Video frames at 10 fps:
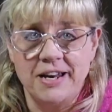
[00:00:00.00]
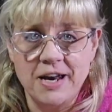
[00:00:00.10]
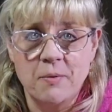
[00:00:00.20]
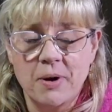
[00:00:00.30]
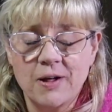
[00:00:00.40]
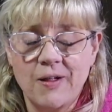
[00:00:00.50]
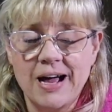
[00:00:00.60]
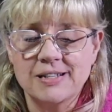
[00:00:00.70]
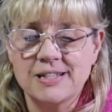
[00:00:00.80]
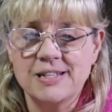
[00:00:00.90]
I didn't have my
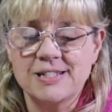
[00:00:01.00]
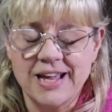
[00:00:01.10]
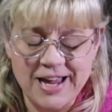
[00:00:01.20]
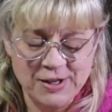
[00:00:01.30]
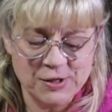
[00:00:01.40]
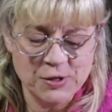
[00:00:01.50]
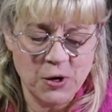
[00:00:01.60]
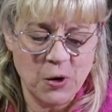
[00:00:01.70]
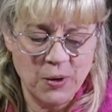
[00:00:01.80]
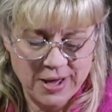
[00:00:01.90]
glasses. And
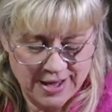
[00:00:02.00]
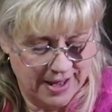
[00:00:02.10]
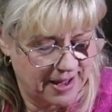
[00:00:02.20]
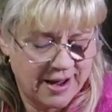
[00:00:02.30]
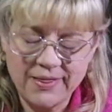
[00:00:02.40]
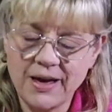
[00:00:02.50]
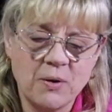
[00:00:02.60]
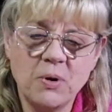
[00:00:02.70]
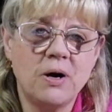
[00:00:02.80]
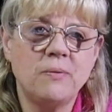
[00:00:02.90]
so I
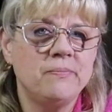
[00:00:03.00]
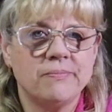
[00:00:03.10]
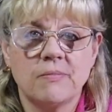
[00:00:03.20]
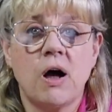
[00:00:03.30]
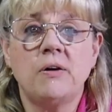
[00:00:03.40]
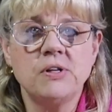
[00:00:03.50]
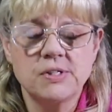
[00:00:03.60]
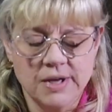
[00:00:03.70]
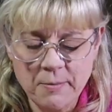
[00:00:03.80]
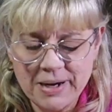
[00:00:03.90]
thought, well,
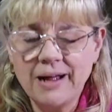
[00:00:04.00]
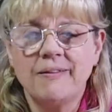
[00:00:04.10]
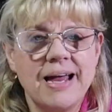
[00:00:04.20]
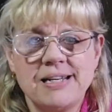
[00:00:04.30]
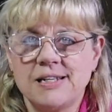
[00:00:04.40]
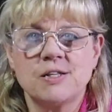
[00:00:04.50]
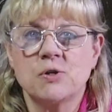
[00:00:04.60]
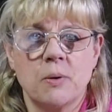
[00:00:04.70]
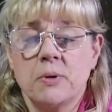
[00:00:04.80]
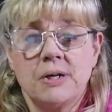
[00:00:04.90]
I liked it,
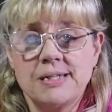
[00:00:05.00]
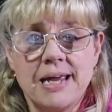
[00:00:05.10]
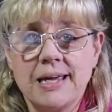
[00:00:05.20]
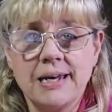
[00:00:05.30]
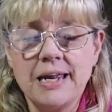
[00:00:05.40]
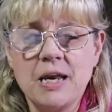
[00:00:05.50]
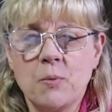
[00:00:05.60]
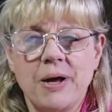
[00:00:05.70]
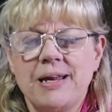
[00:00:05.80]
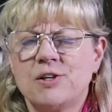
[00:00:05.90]
so I'm going to take it
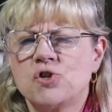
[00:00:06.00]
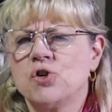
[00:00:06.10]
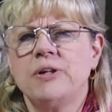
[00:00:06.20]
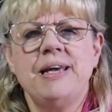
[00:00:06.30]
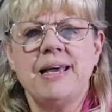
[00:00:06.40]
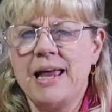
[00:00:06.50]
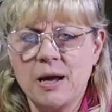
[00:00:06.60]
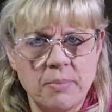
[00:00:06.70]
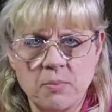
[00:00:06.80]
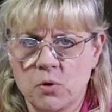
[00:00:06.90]
anyway, and surely it
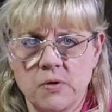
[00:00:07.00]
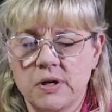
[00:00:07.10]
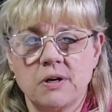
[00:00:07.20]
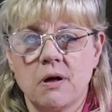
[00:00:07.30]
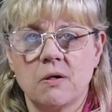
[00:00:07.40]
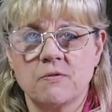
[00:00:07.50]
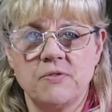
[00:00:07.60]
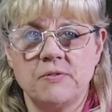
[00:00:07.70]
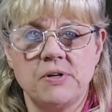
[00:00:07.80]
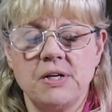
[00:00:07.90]
can't be more than
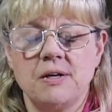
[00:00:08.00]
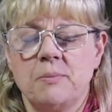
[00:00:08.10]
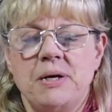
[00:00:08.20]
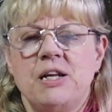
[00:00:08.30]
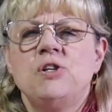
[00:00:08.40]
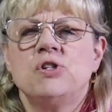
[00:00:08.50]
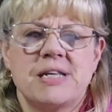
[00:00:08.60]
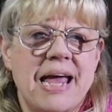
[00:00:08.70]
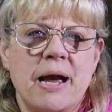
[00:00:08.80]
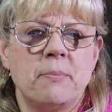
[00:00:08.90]
$1.50. I mean, it
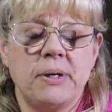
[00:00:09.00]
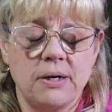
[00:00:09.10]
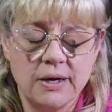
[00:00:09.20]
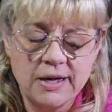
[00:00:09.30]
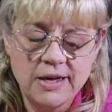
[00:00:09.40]
just can't be.